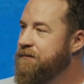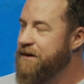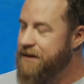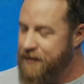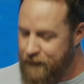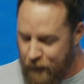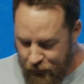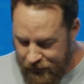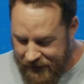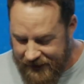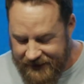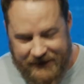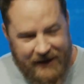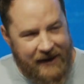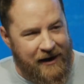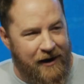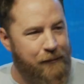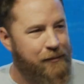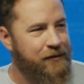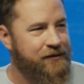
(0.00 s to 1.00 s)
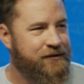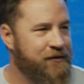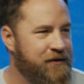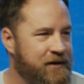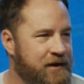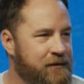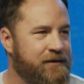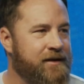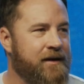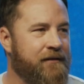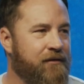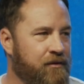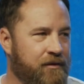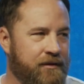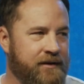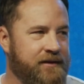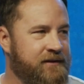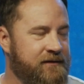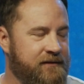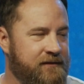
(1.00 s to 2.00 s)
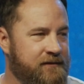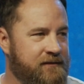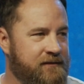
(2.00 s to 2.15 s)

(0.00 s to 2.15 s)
But you won't get that opportunity with everyone.